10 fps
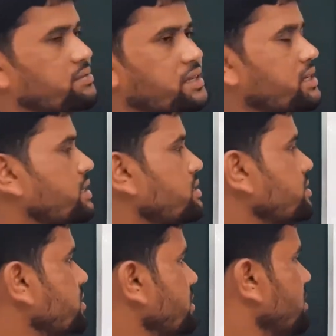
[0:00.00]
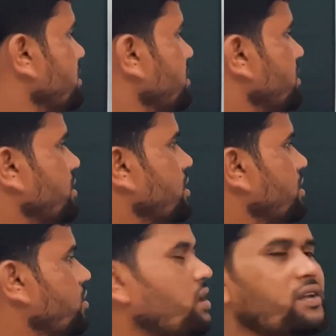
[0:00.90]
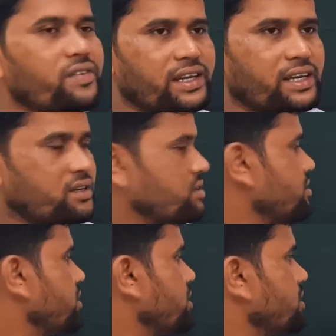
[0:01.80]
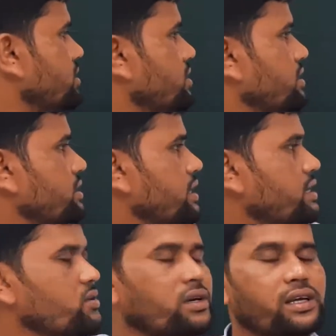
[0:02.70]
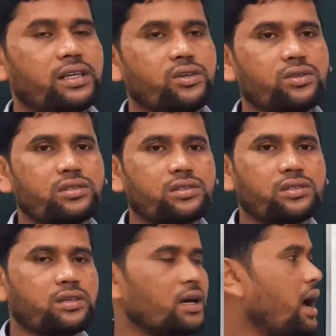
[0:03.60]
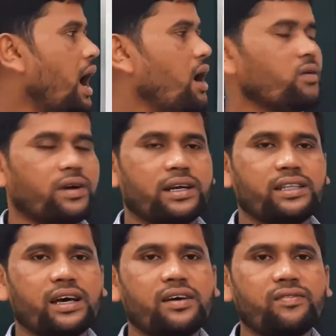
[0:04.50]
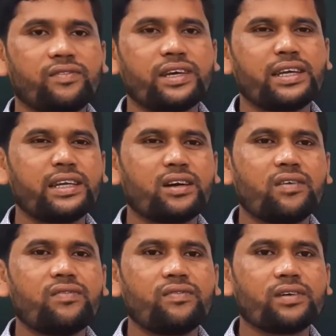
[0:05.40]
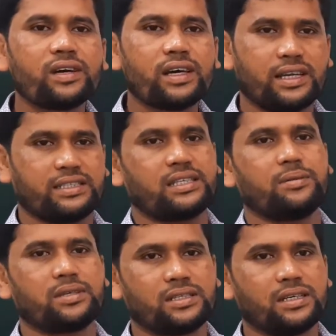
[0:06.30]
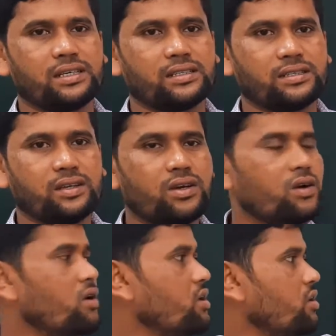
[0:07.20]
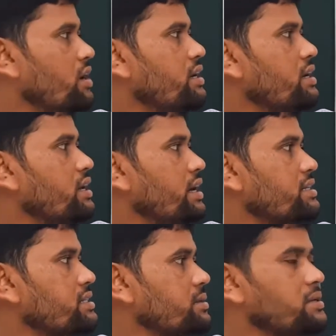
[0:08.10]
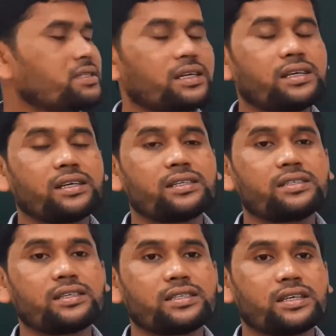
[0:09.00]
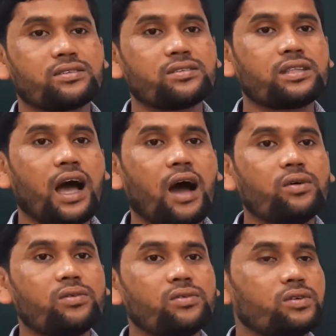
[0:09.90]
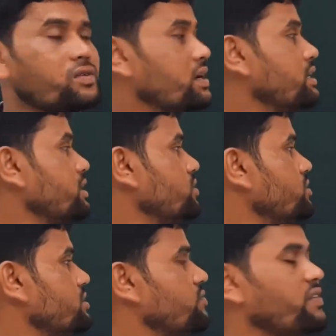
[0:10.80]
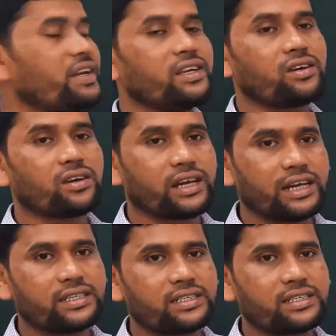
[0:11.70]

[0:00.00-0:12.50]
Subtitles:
sentence, only very or great, then you can use how at the beginning of an exclamatory sentence. Or when exclamatory sentence starts with how, you can use very or great